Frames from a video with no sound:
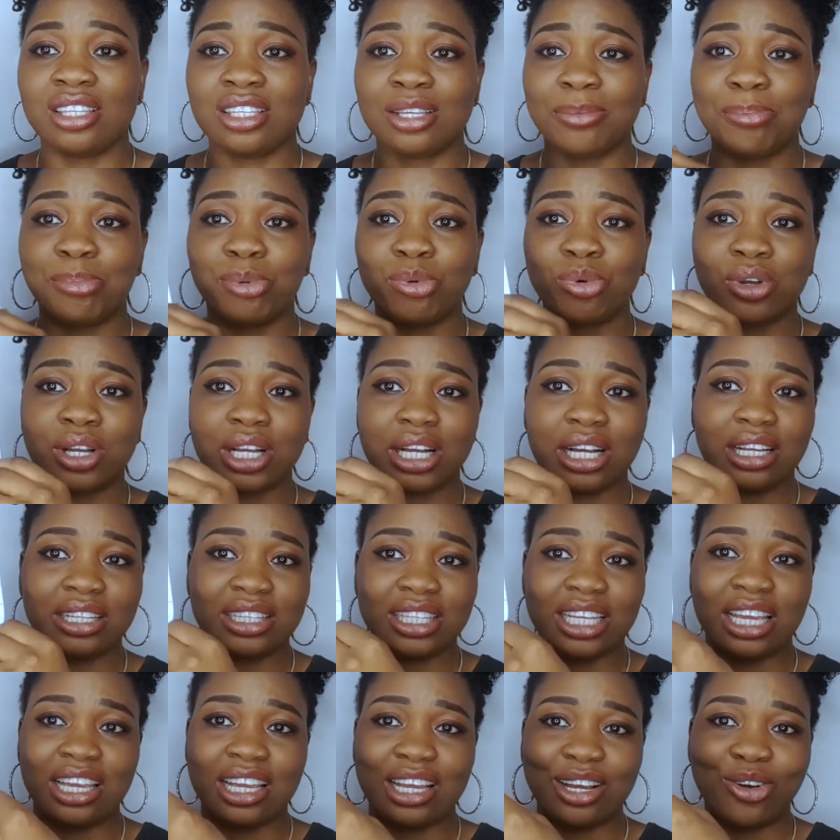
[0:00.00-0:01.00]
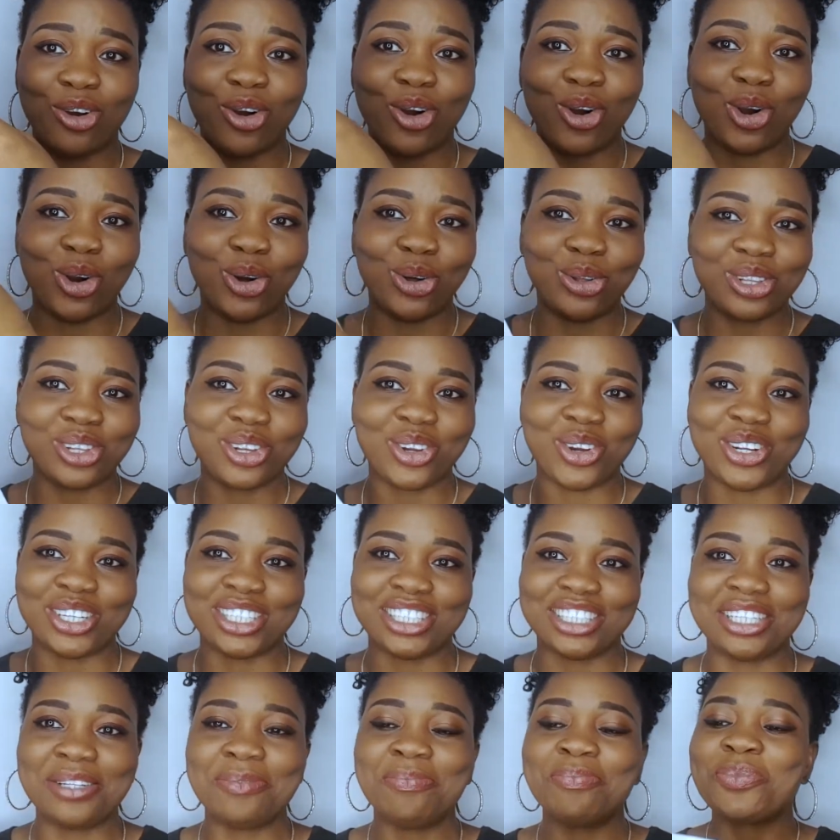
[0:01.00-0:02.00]
the book, they're all
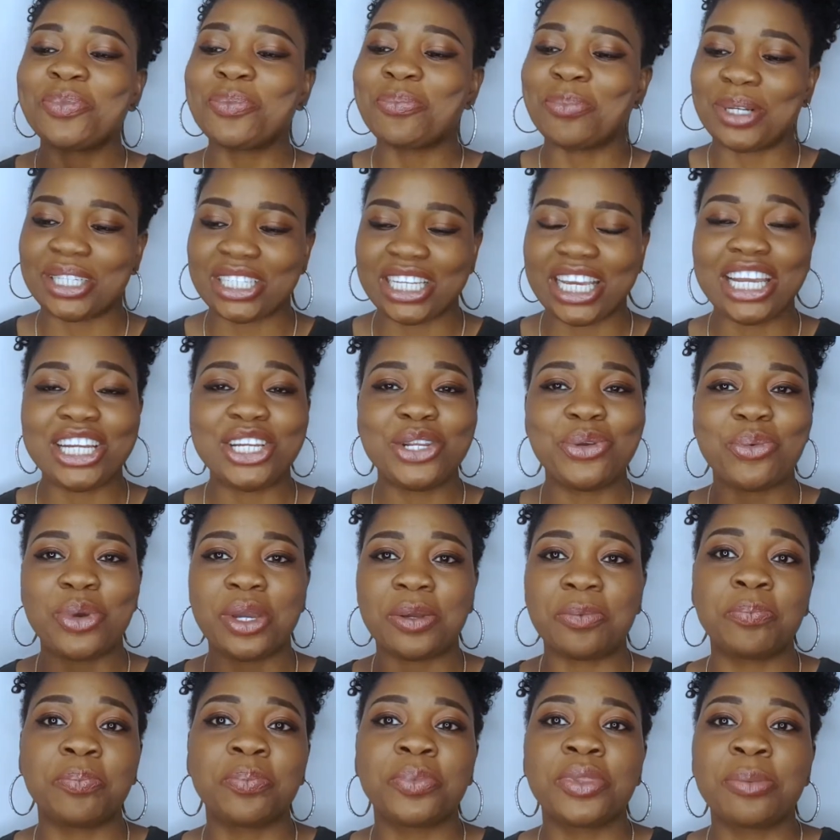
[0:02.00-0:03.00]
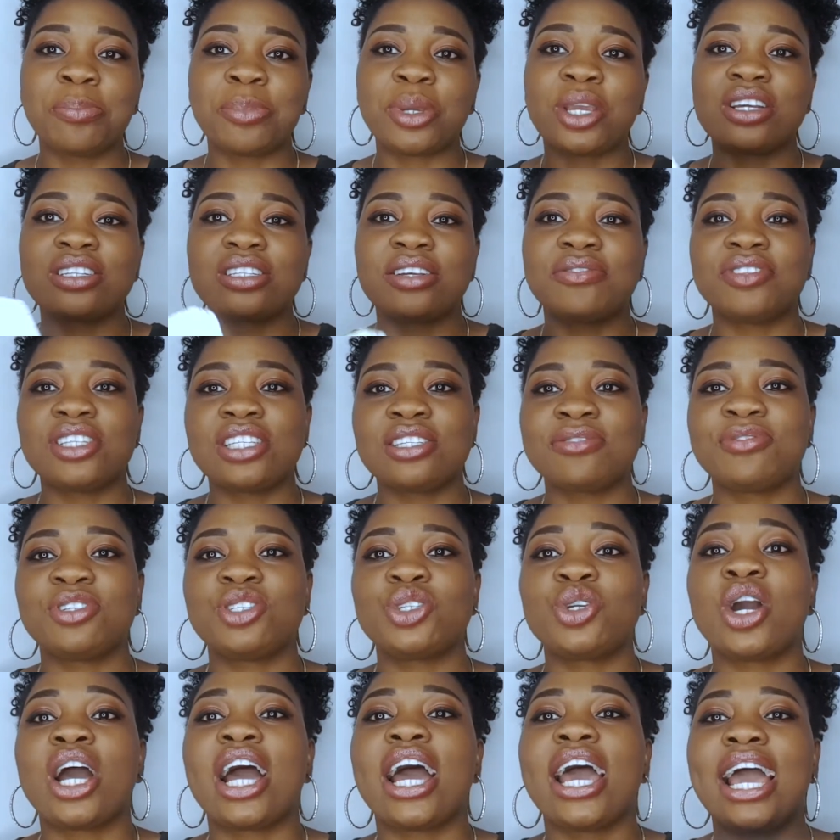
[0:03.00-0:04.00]
gone. But anyway, because of this
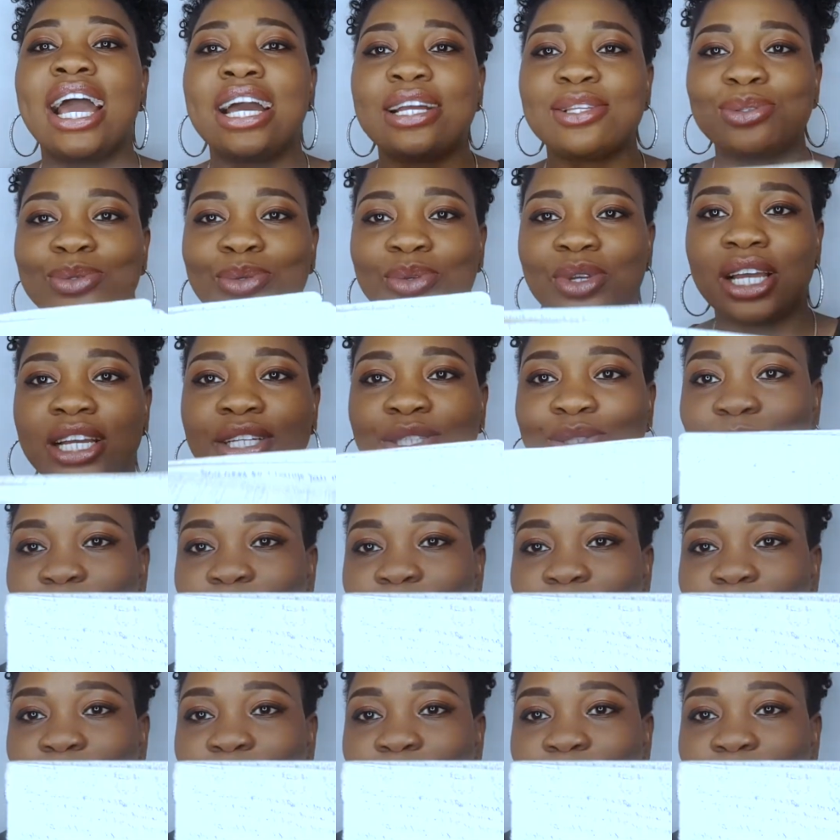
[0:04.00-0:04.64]
video, I had to go and